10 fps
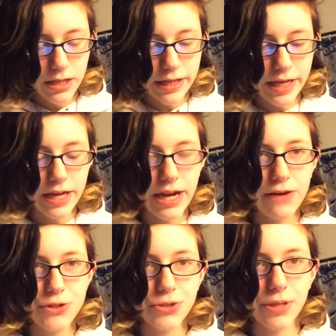Get
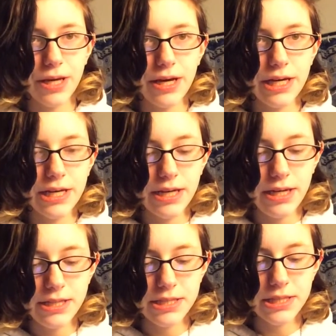out your
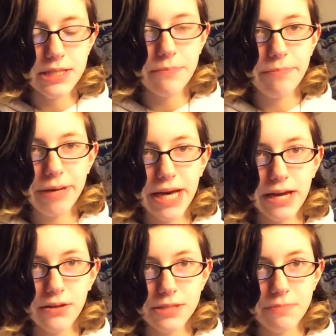guns,
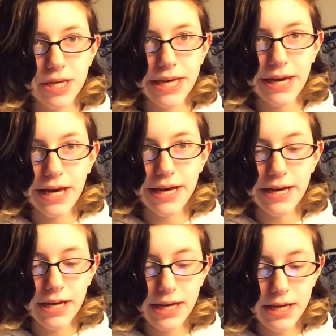battle's
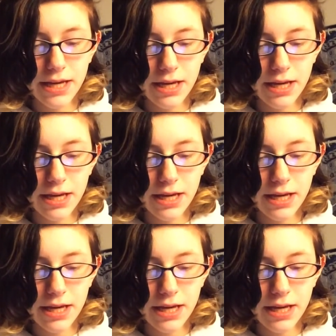begun.